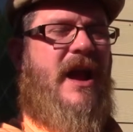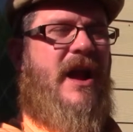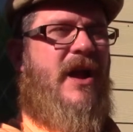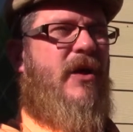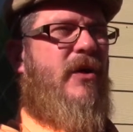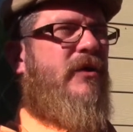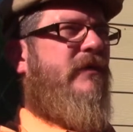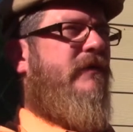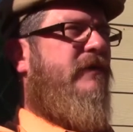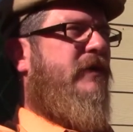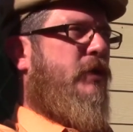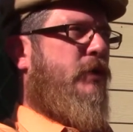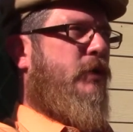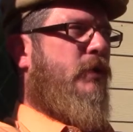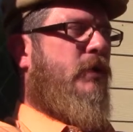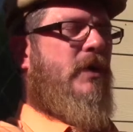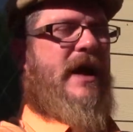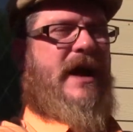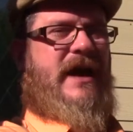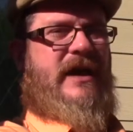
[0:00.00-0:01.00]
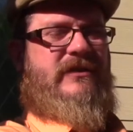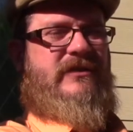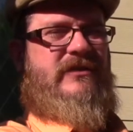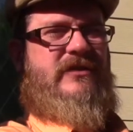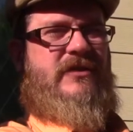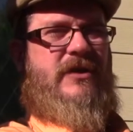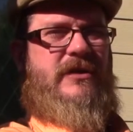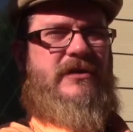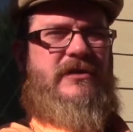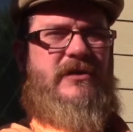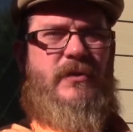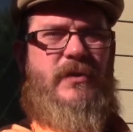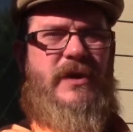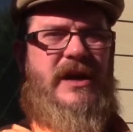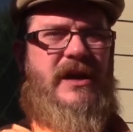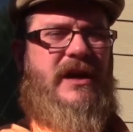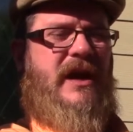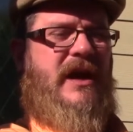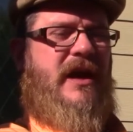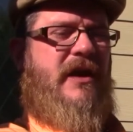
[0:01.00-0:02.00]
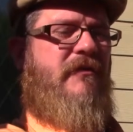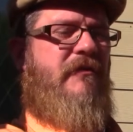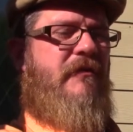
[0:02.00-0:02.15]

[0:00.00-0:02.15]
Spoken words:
out of you and start the weekend